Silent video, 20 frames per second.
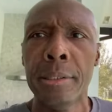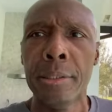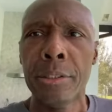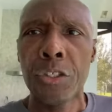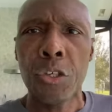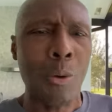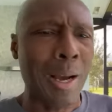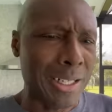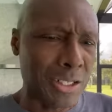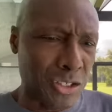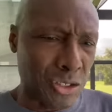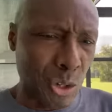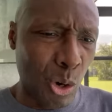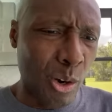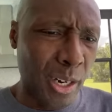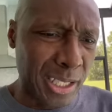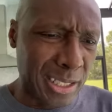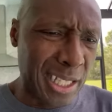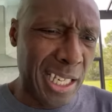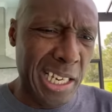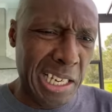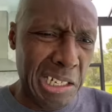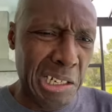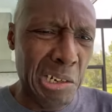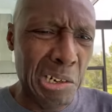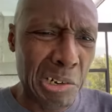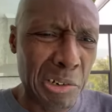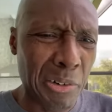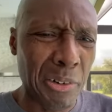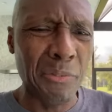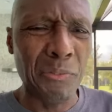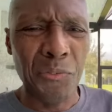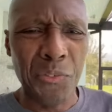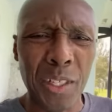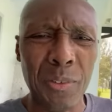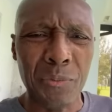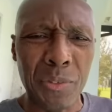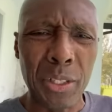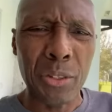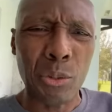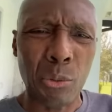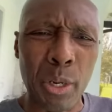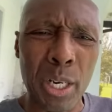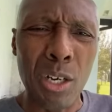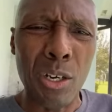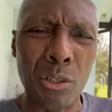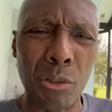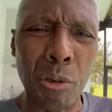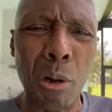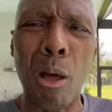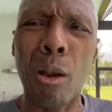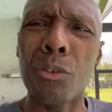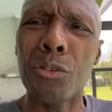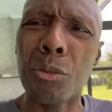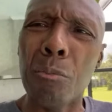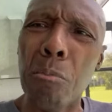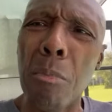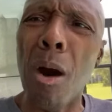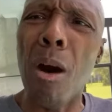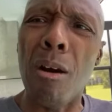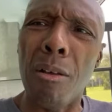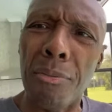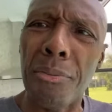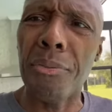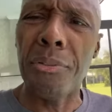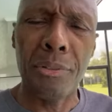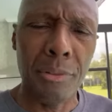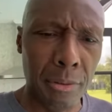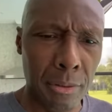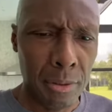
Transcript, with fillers: So I started taking $150, $300 a month